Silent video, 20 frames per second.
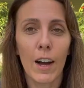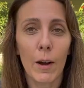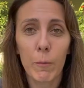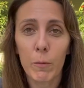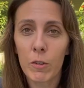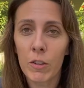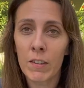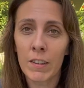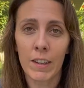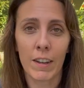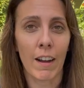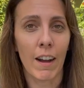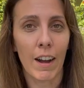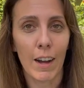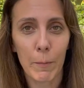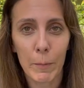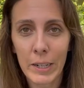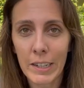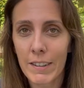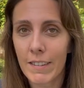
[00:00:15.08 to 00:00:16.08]
just the
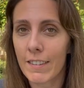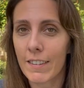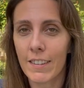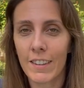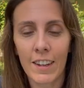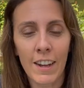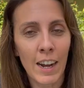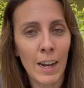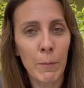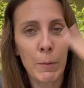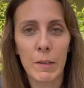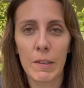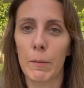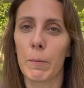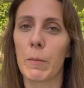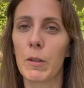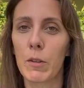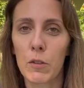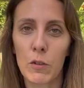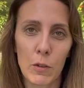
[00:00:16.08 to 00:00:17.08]
comments. The comments have
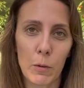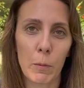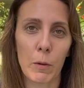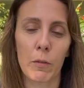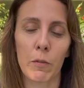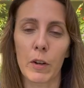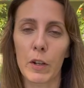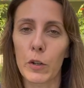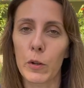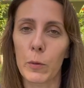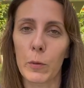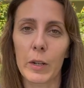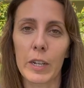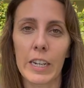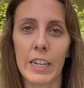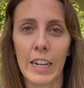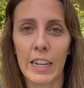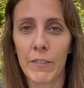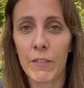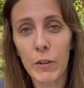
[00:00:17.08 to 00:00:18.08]
been super fun to
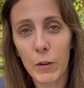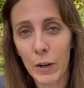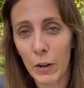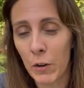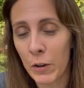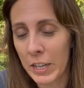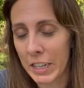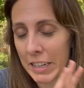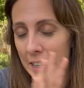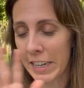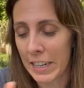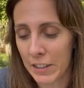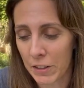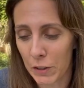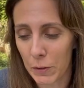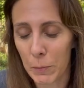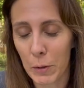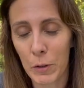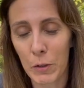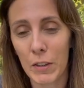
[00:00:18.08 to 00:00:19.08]
read, even though I don't get to answer
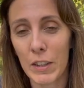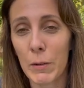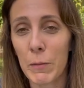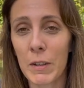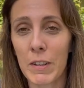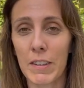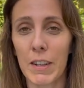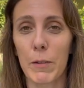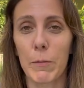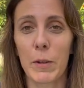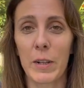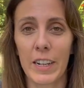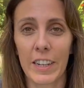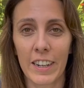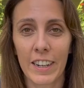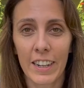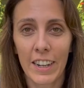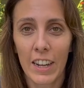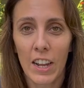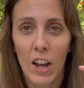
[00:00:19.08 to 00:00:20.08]
most of them because I've been
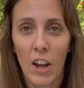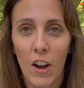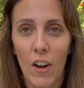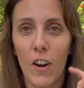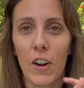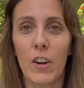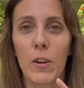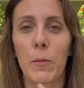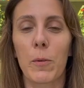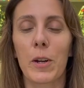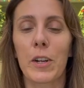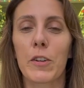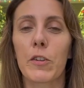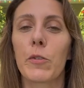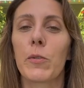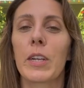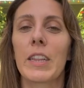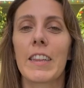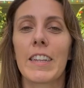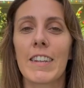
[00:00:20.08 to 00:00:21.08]
hard at work at
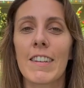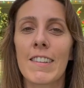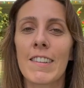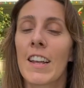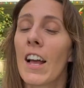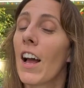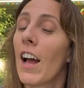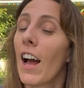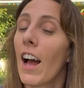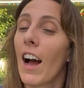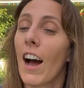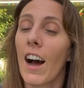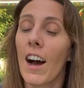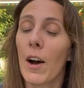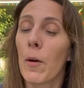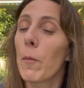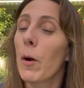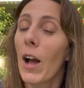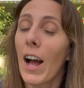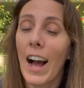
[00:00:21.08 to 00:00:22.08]
doing this.
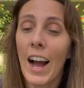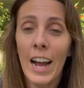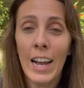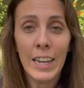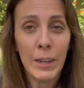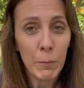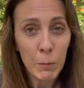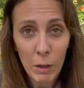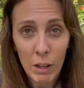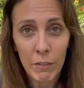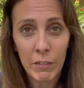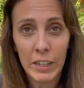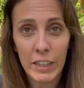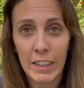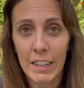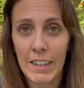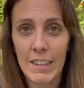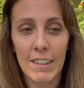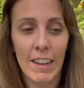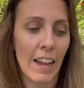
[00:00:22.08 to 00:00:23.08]
I am loving
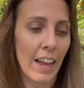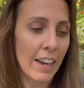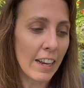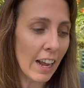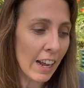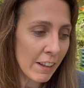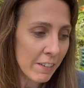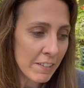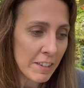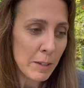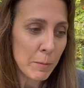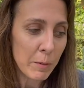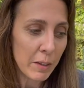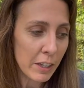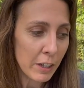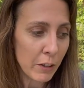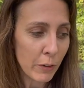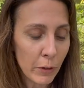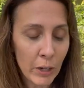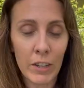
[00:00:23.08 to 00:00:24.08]
this, and it seems
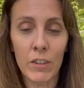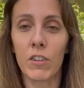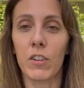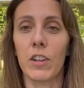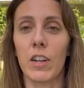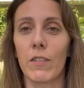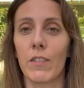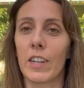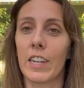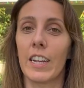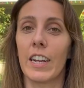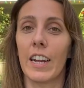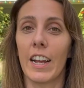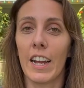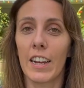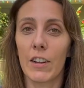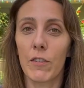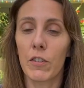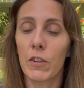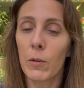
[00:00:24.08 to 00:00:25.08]
like you guys are loving it.
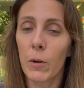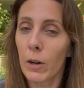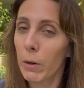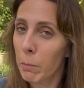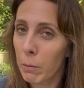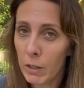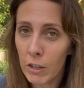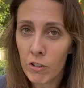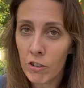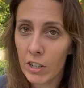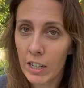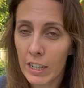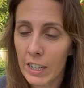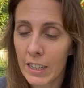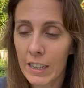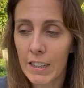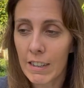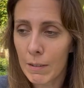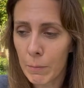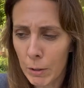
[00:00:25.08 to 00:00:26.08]
And if you are appreciating
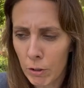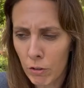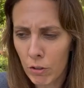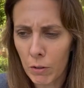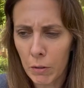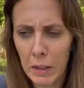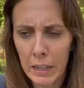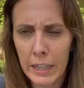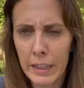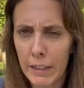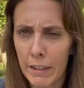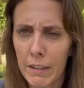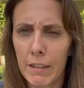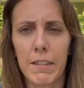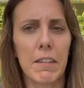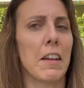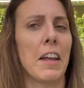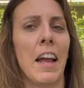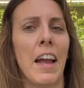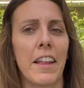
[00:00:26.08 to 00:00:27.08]
this, make sure you like this,
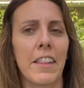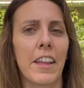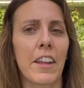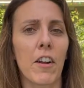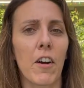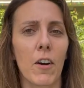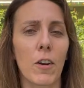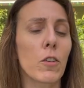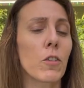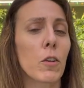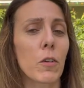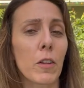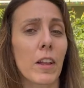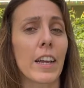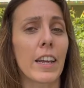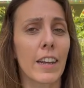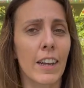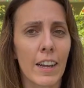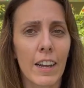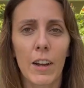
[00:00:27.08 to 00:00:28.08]
and then also
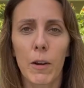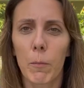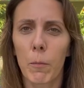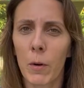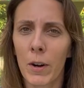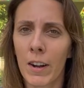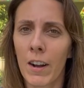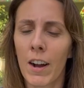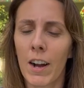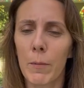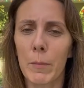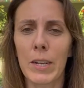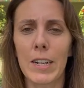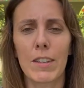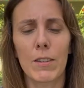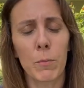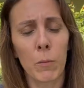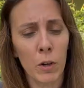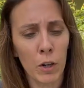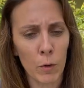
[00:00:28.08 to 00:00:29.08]
like more
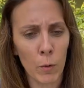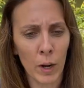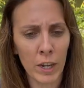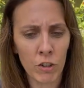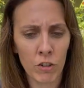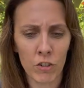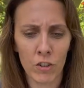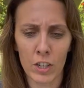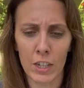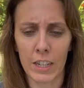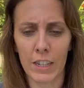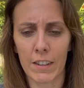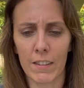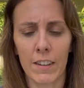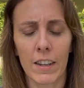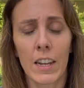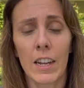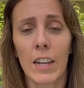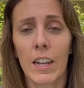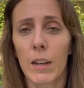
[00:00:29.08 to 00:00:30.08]
comments, more questions,
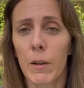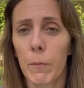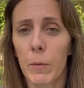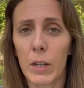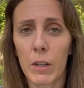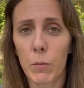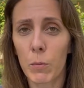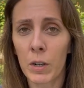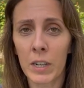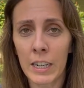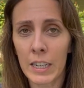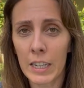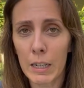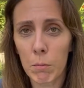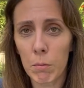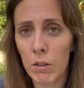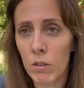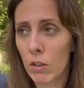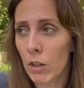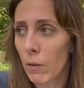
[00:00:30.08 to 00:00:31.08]
because we're gonna keep
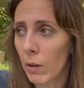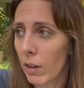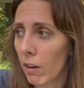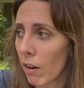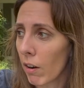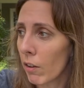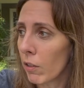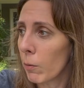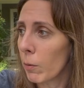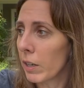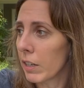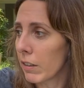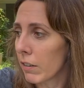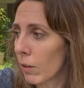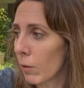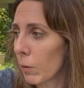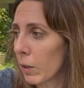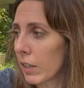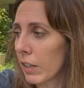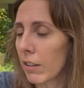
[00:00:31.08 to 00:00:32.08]
this going all the way
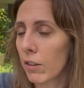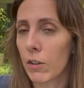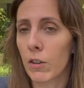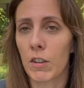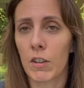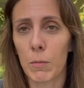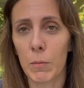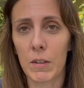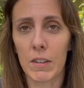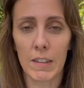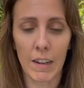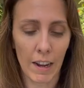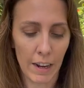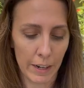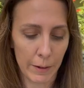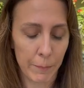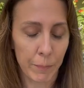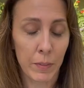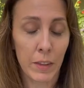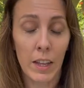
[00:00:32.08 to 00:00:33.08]
until we get to Christmas
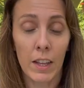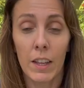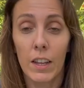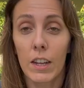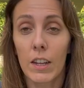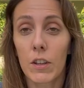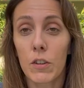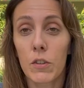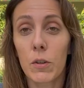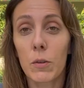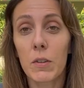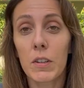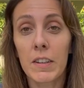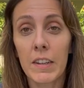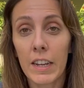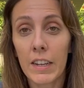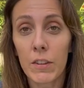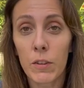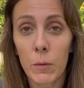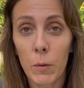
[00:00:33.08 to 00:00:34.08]
time. So
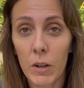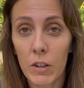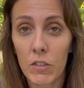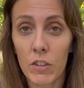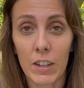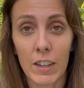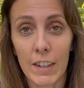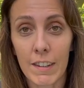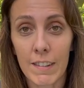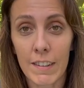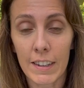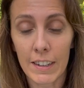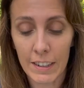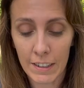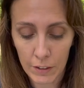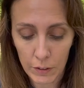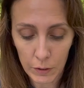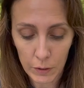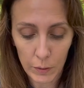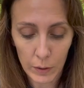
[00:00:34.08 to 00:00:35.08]
today's question, let's get
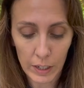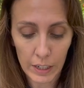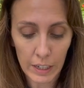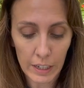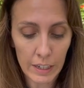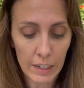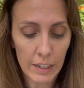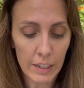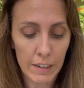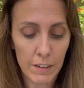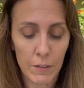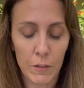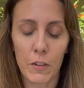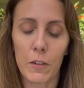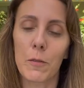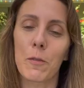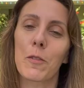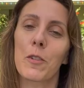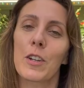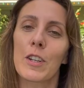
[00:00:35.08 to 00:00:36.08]
into it, is
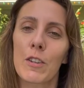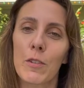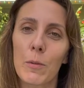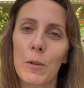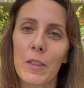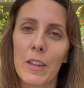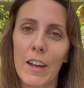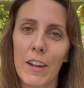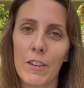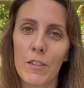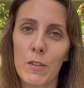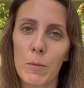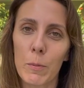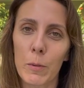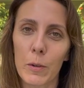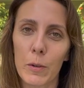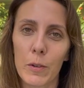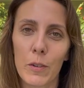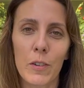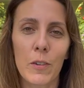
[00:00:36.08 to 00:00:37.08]
from Reese Without a
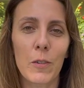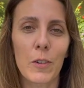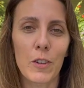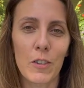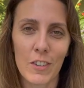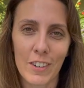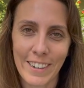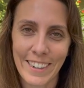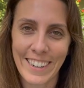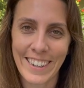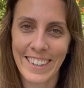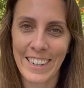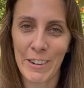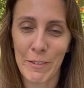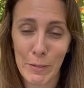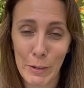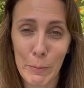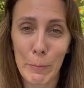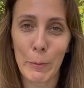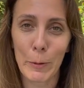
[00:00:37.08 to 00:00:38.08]
Spoon, which can
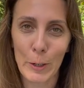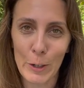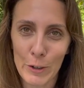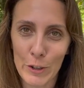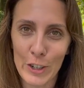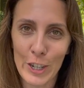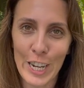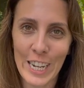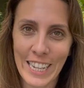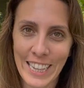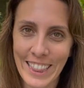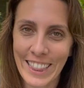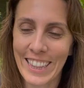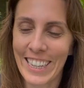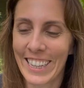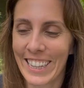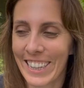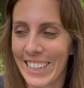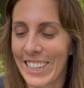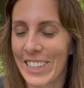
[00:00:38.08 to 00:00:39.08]
we appreciate
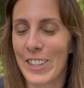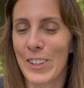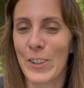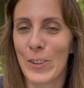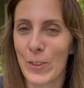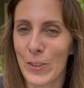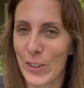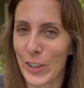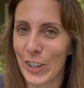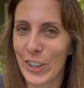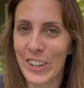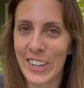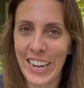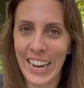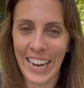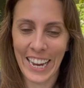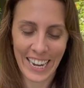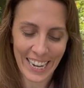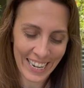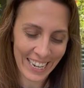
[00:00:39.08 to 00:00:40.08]
the
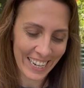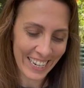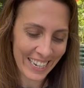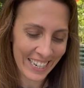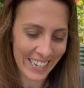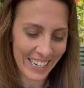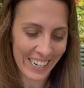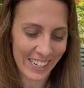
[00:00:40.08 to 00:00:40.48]
username?